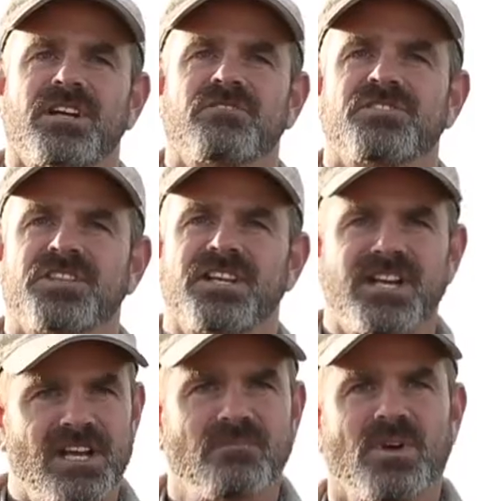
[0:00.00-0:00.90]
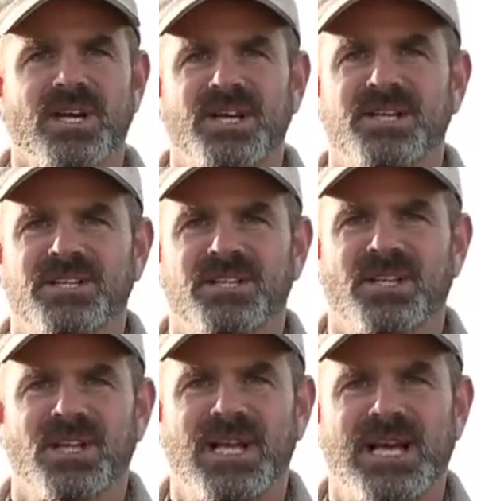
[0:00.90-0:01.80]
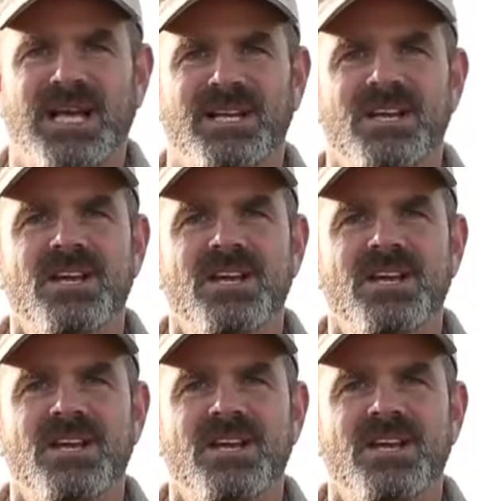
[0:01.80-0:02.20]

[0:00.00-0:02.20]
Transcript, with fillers: nitrogen and bring it into the land.